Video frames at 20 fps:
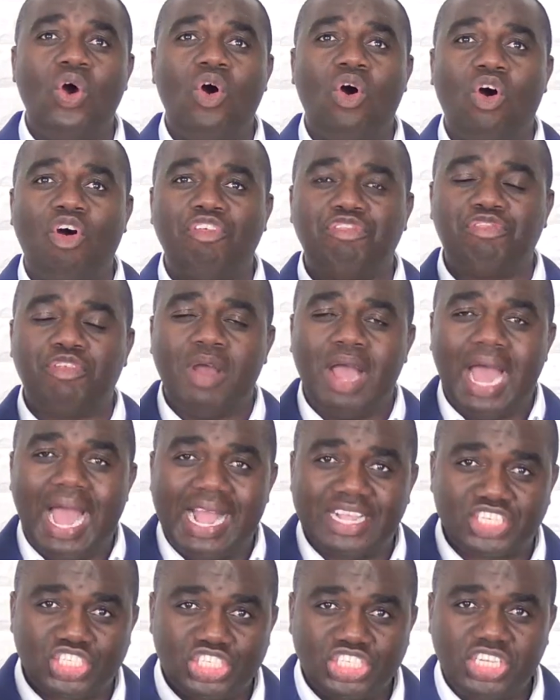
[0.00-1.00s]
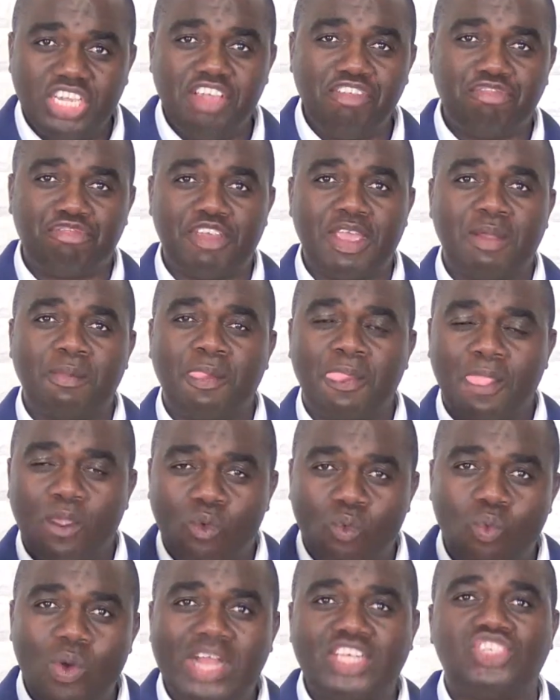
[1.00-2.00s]
of achieving
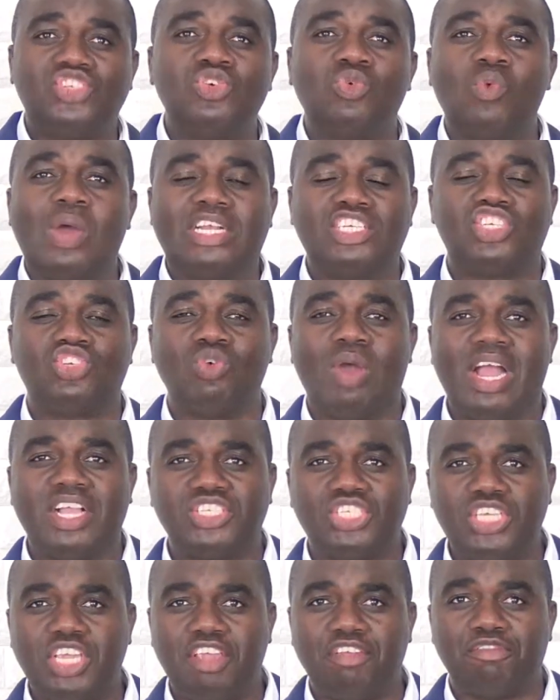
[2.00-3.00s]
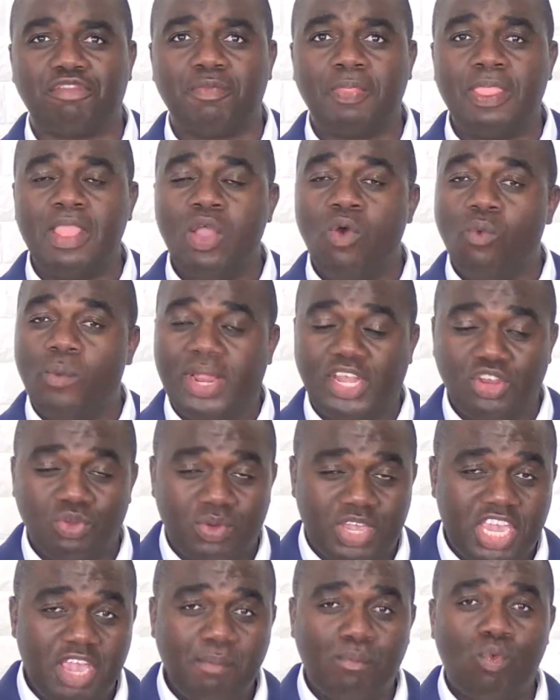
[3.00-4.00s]
what you want to achieve. When
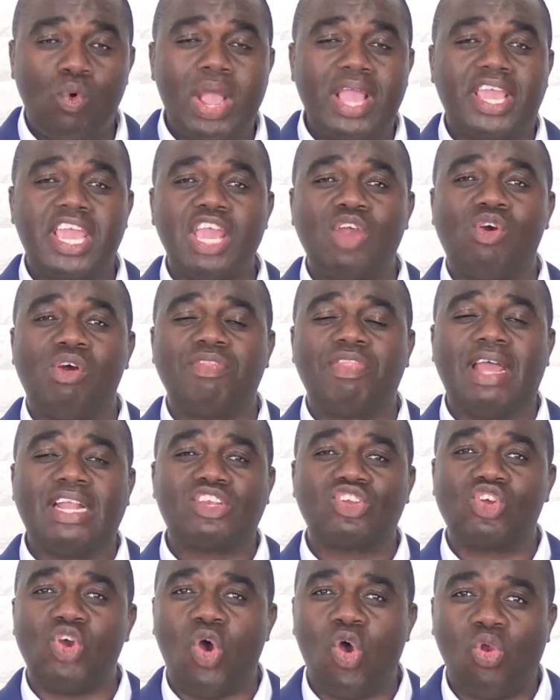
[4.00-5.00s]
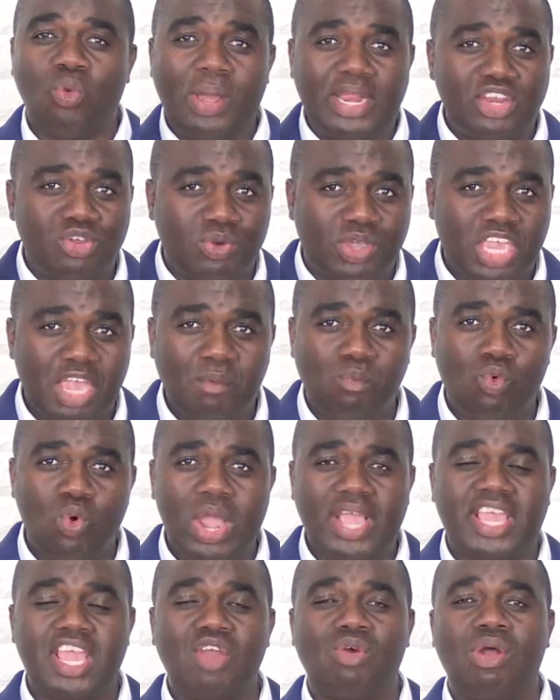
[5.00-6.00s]
you keep working on that goal, when you keep
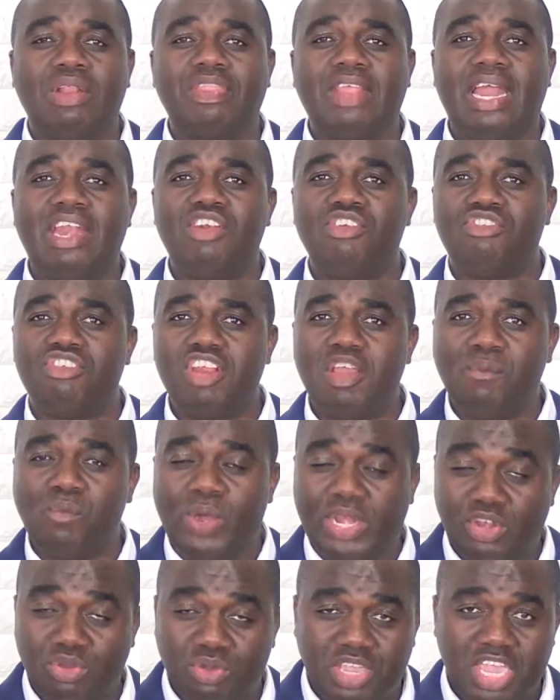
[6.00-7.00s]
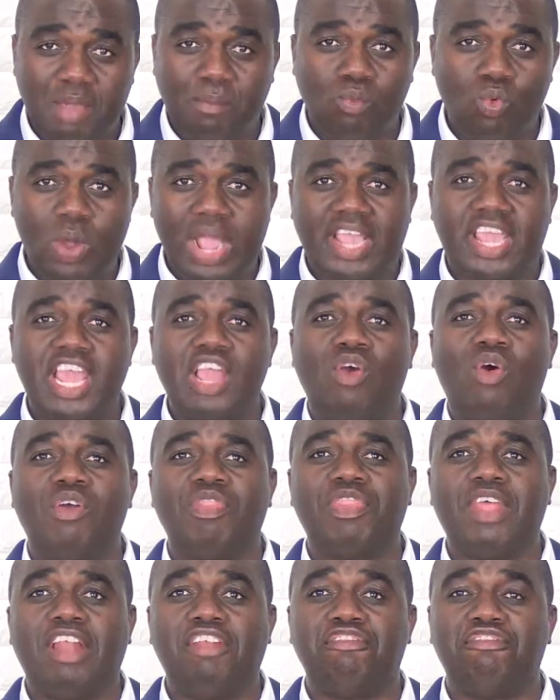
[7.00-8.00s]
working on that dream, when you keep working
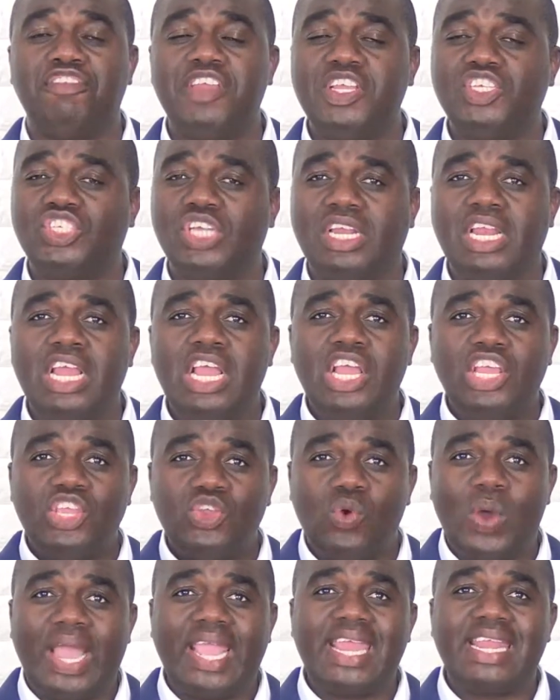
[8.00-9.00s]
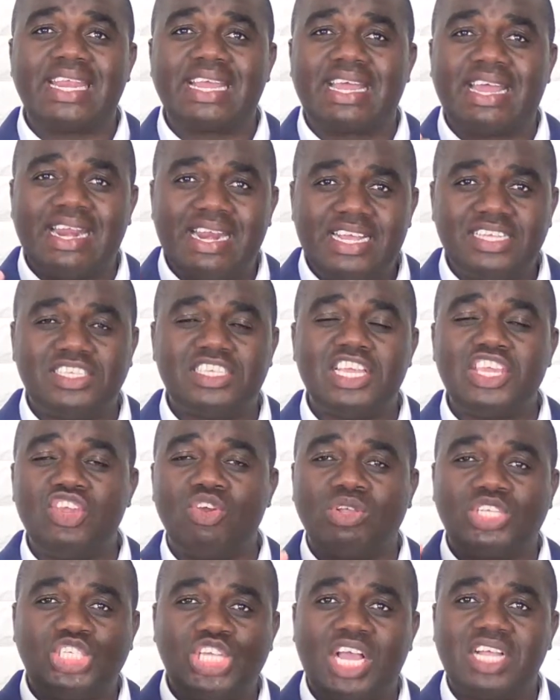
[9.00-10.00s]
on that vision, you are increasing
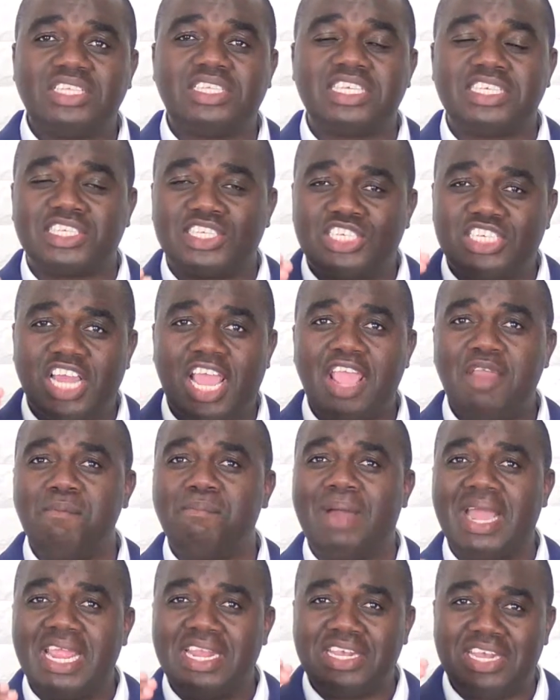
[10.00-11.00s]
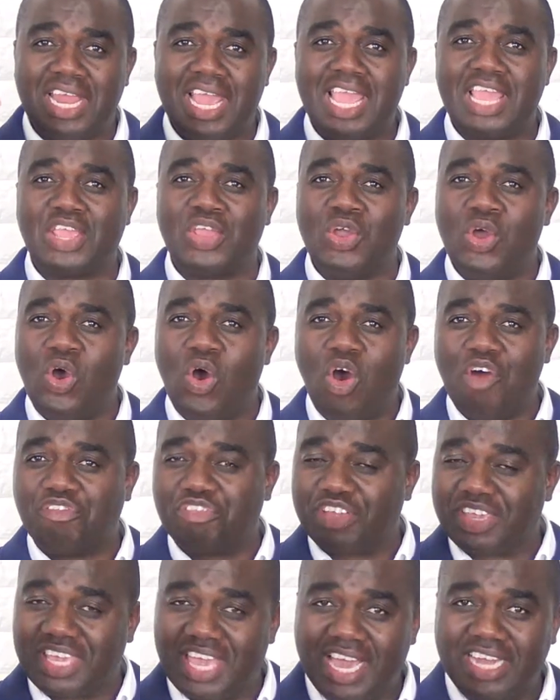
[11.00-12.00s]
your chances day by day
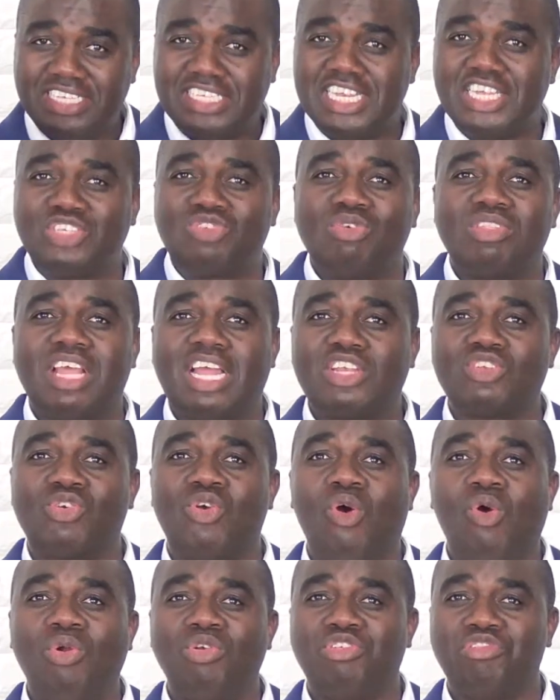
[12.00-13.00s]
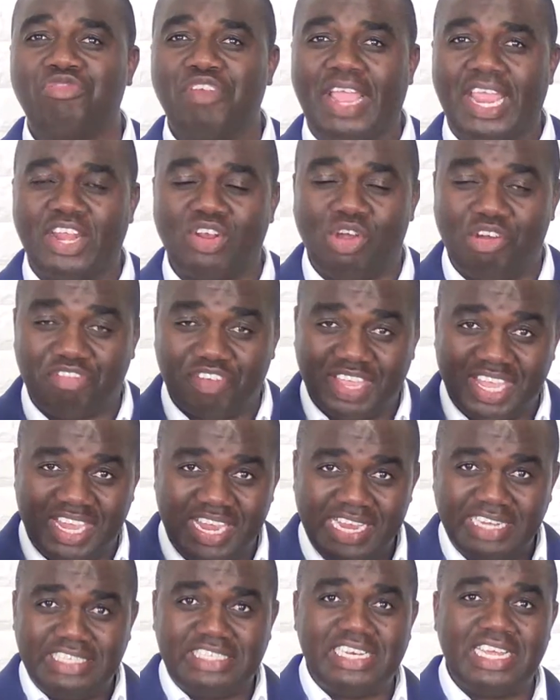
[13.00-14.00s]
of getting to that gold vein, of
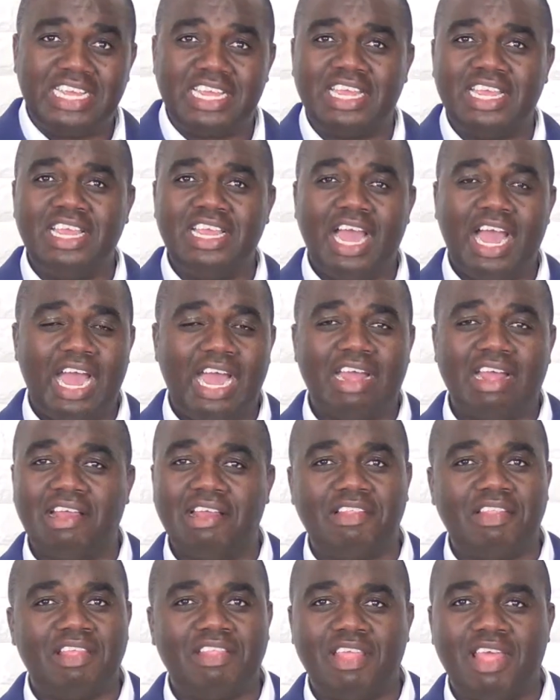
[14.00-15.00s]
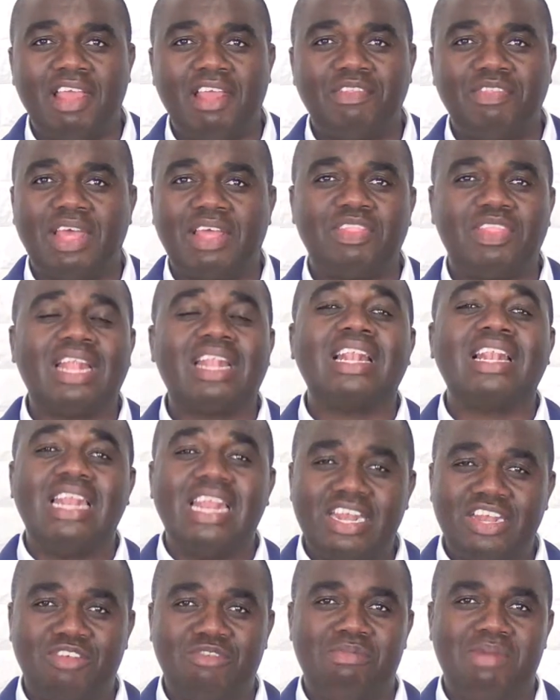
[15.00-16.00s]
hitting that
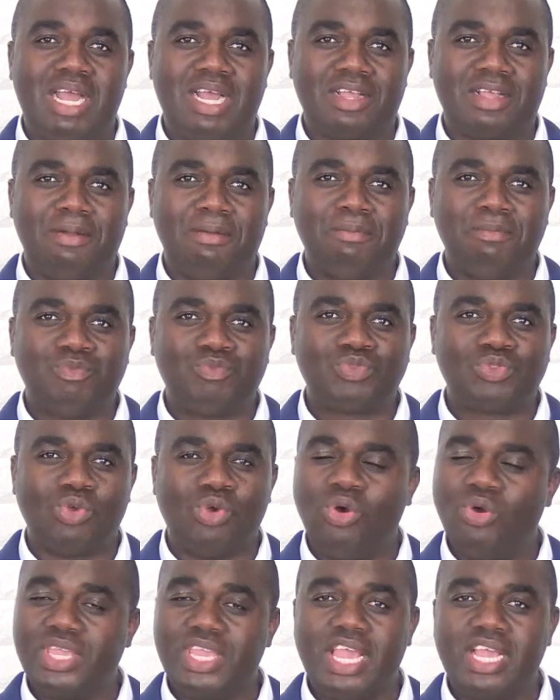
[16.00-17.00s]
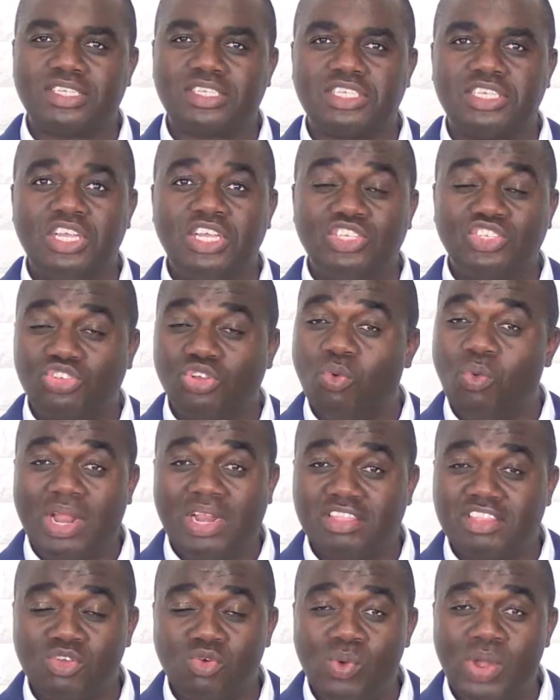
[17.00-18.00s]
landmark. Oh yes. So
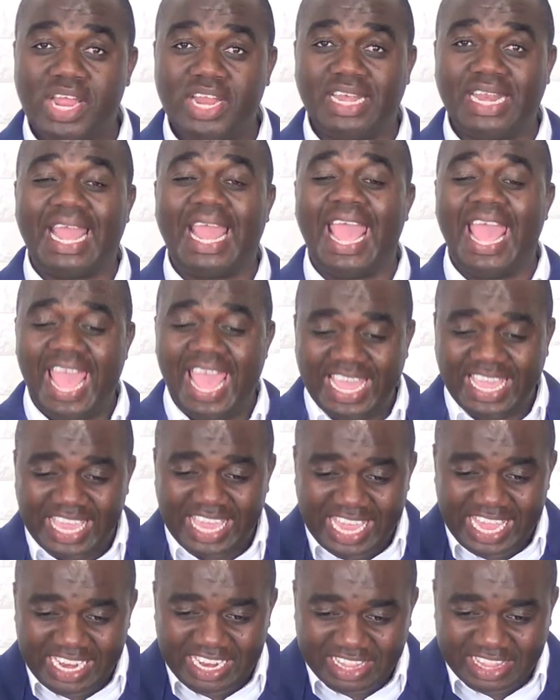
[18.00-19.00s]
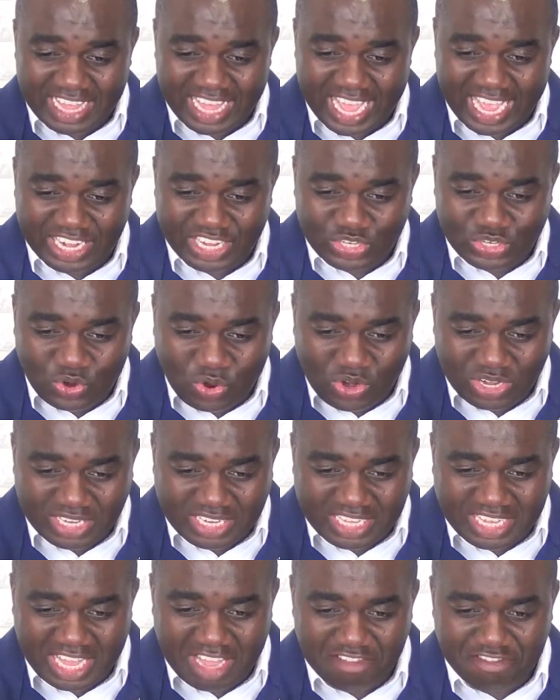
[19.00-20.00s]
what's the word? Hang in there.
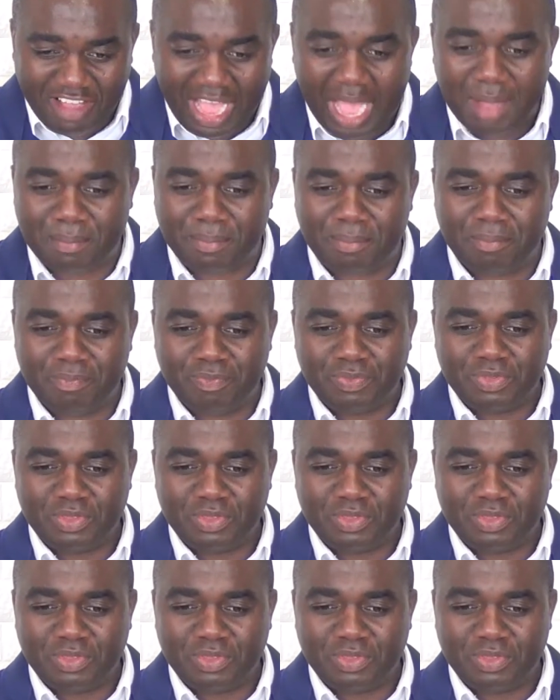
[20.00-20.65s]
Don't give up.